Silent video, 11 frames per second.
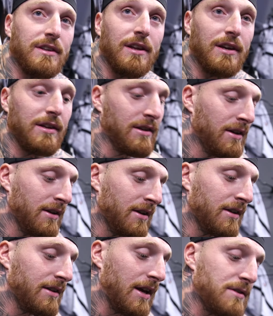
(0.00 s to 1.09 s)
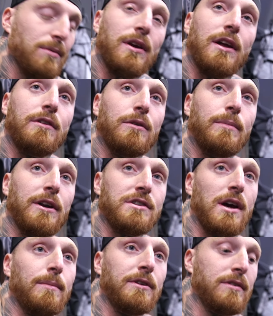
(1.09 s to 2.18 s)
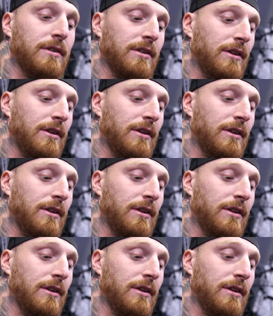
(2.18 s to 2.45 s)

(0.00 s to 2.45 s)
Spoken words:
and, like, that's what we got to do a better job of doing.